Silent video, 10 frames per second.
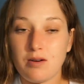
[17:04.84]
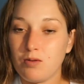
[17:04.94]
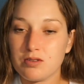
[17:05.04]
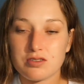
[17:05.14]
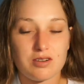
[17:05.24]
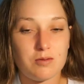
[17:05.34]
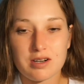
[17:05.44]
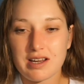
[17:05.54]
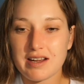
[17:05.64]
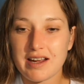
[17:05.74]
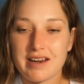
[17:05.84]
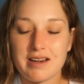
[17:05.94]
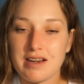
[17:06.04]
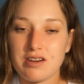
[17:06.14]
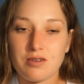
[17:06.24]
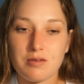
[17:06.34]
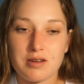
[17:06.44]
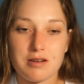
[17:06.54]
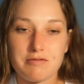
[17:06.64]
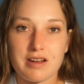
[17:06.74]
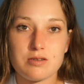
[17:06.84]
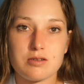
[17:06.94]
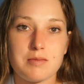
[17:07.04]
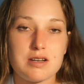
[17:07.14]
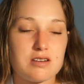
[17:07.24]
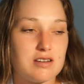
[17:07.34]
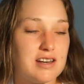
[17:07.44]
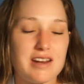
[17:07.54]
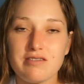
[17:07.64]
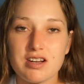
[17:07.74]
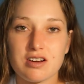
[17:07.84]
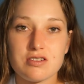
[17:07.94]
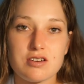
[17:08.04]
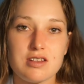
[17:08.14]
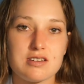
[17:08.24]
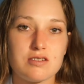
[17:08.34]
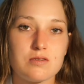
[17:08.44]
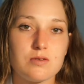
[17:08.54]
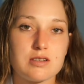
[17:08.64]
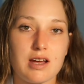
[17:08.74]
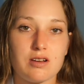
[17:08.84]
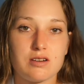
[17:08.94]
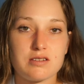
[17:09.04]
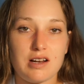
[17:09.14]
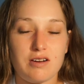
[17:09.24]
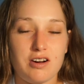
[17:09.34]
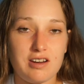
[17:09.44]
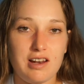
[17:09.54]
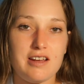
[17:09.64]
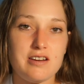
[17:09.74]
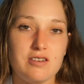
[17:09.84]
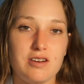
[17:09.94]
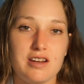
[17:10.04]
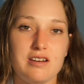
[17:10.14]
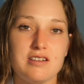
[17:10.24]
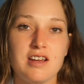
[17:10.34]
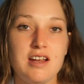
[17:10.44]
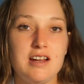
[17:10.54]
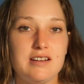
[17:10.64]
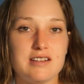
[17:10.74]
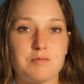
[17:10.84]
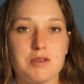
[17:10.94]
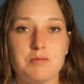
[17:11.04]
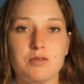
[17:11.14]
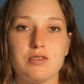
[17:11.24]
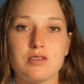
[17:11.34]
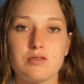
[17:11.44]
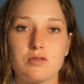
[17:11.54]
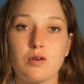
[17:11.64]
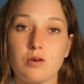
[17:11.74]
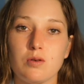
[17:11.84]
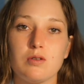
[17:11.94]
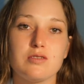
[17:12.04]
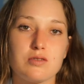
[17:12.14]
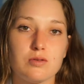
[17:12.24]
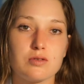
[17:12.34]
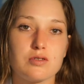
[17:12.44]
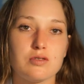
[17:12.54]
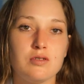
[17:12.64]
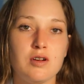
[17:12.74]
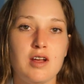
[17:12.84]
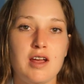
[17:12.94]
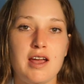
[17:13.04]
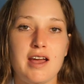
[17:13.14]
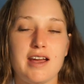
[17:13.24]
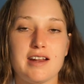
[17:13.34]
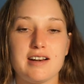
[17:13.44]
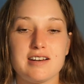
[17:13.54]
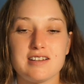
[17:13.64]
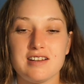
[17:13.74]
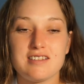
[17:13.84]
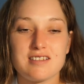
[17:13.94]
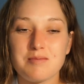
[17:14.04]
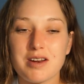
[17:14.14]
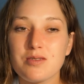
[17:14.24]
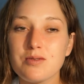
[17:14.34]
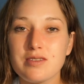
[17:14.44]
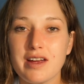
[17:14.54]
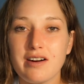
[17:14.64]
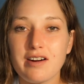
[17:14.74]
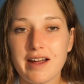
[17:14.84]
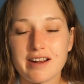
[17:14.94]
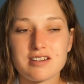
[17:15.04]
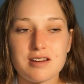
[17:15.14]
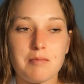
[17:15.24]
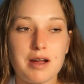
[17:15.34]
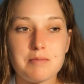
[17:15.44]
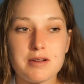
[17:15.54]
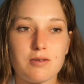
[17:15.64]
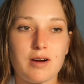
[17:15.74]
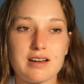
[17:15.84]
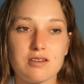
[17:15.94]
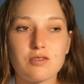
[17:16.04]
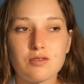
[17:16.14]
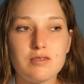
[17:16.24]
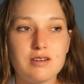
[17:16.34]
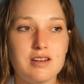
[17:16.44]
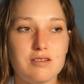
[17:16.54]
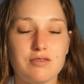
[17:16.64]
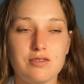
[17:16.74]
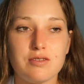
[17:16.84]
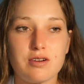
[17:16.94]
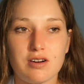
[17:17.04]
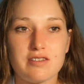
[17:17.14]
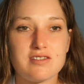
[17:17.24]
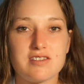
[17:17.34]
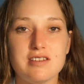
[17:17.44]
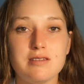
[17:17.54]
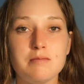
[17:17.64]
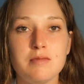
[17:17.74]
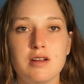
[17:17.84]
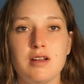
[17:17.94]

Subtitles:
Also, what I failed to mention, in every country there's a suicide hotline, and there's people you can call and talk to. And it doesn't matter who they are, actually it might be quite good if you can't see them.